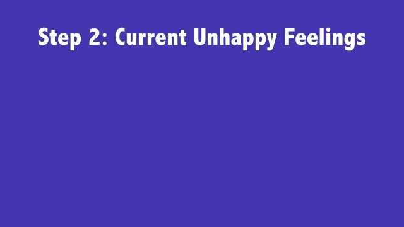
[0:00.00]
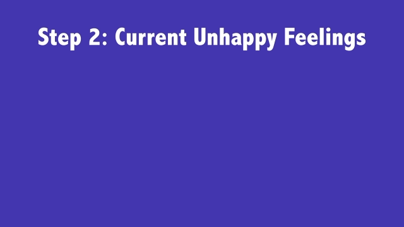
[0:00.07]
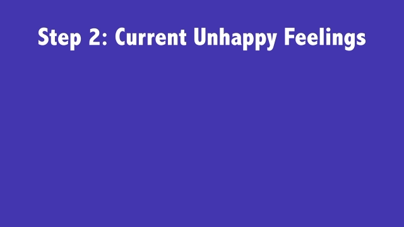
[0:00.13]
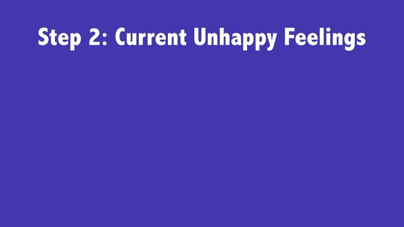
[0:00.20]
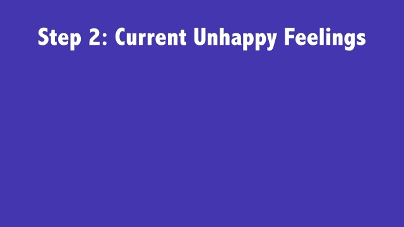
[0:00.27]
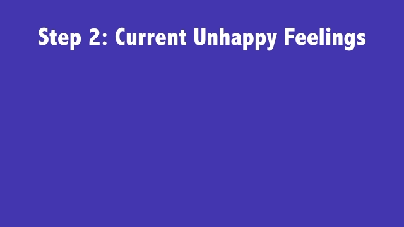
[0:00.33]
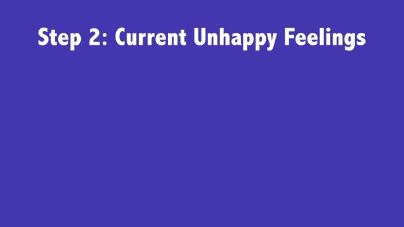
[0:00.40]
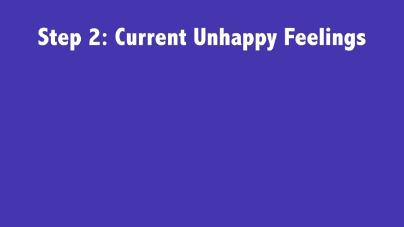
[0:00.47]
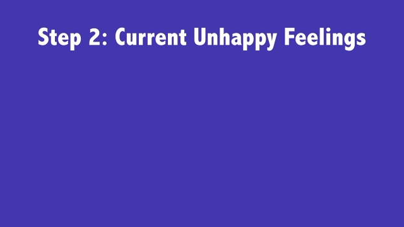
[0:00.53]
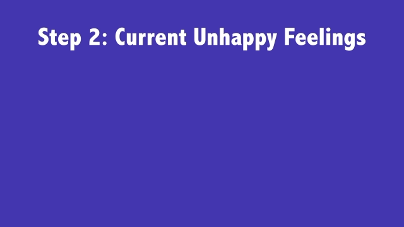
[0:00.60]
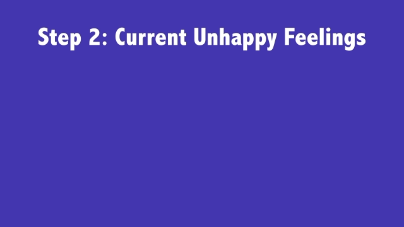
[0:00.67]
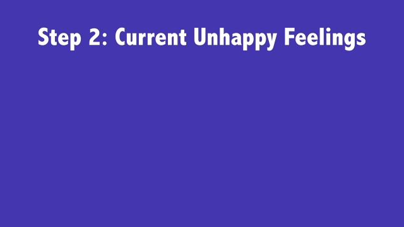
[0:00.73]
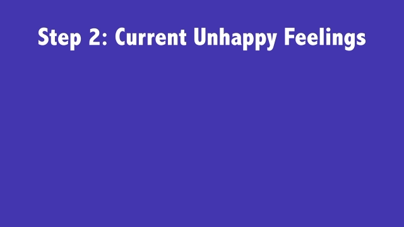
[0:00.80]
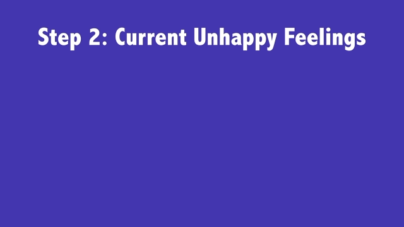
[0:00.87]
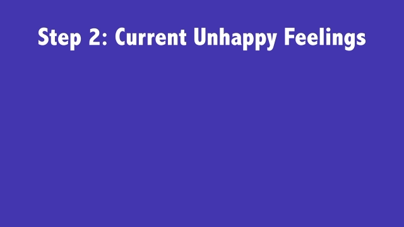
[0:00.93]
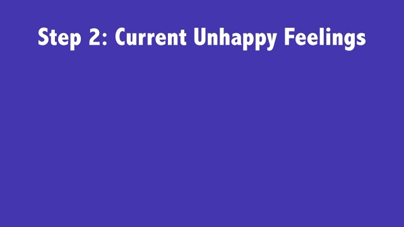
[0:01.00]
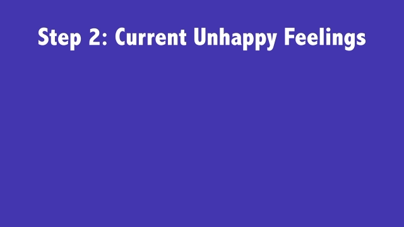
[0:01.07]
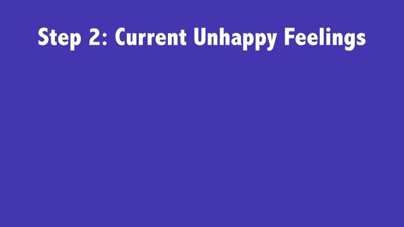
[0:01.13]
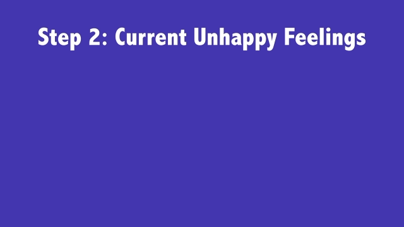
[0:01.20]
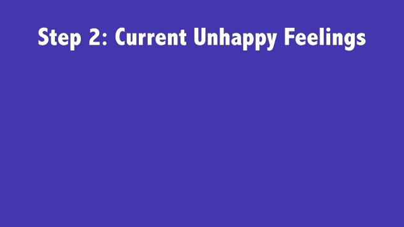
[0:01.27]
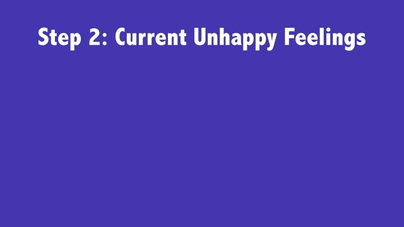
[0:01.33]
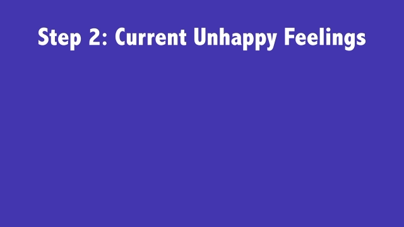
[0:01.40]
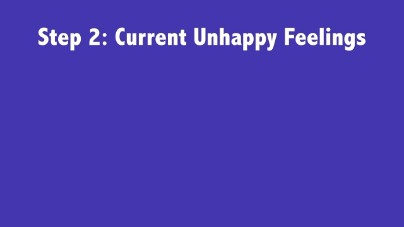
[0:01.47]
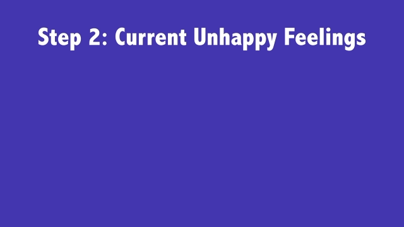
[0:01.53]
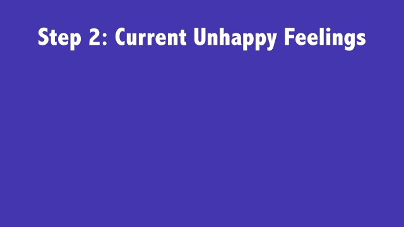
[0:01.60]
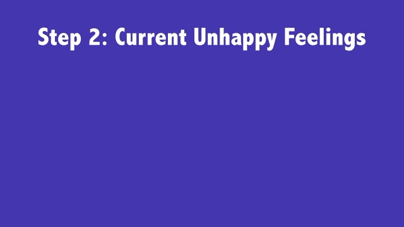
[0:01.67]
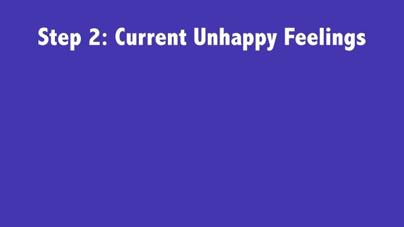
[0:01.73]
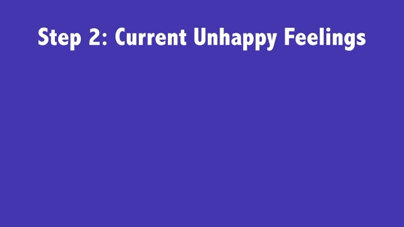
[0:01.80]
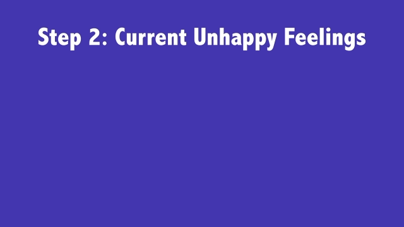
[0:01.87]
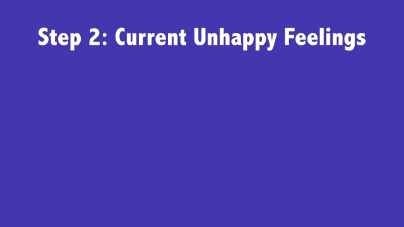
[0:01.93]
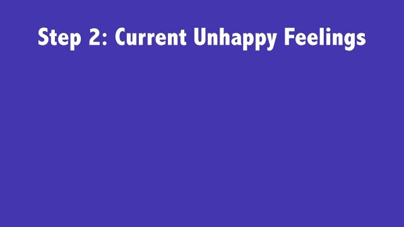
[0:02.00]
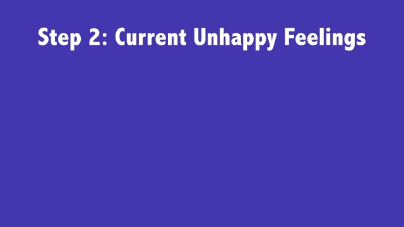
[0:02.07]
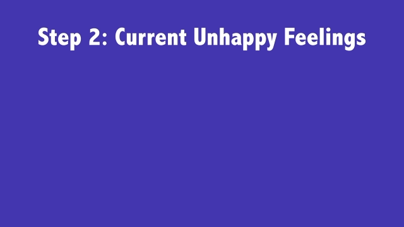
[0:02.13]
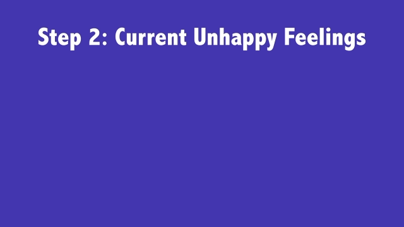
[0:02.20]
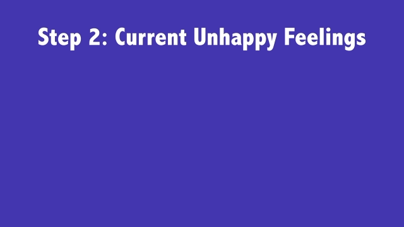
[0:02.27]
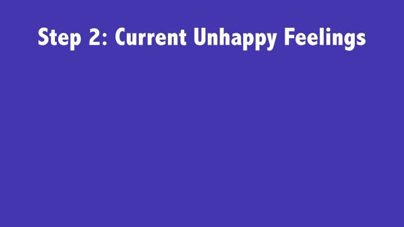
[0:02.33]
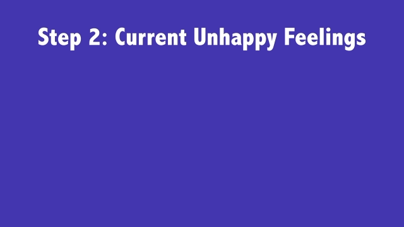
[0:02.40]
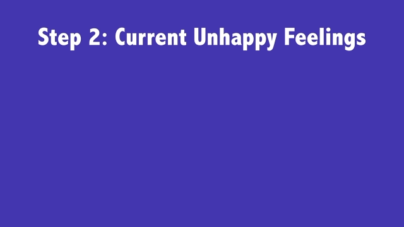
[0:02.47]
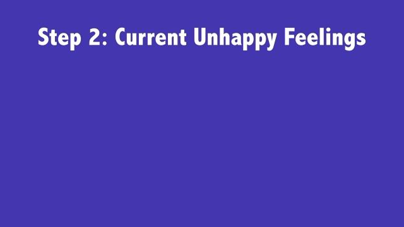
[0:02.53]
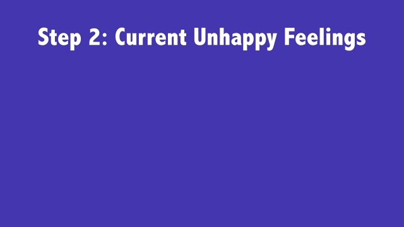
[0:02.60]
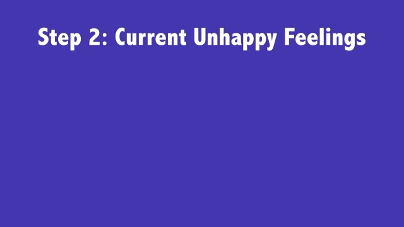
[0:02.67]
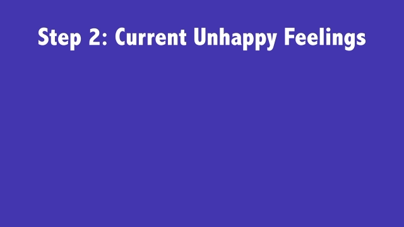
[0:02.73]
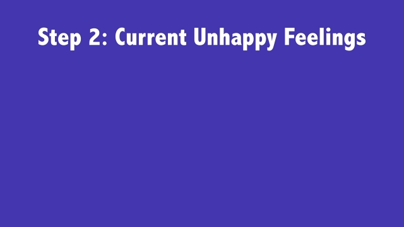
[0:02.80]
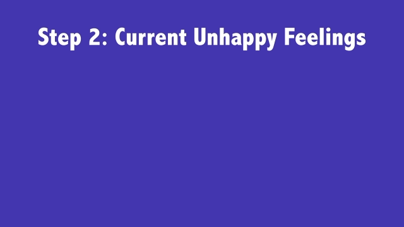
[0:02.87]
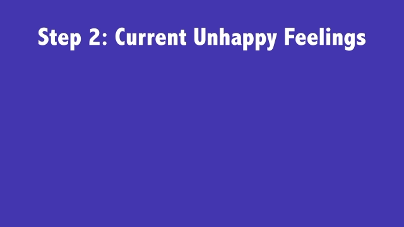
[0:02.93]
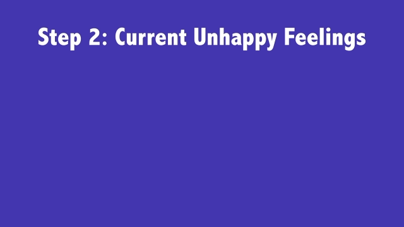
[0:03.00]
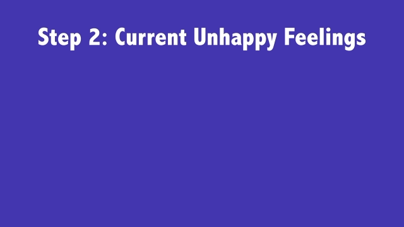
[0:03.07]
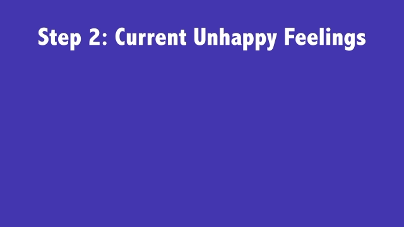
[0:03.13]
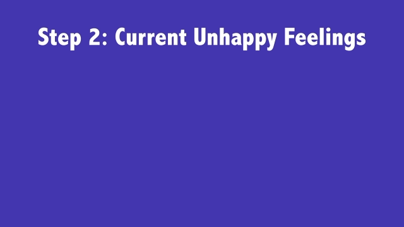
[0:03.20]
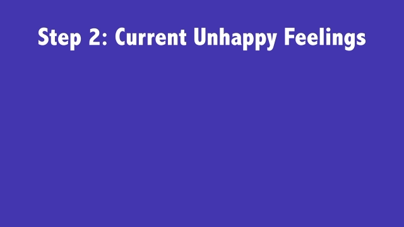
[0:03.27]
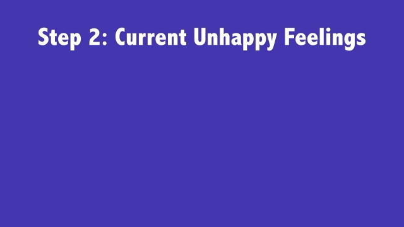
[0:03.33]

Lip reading: Nobody's mouth can be seen.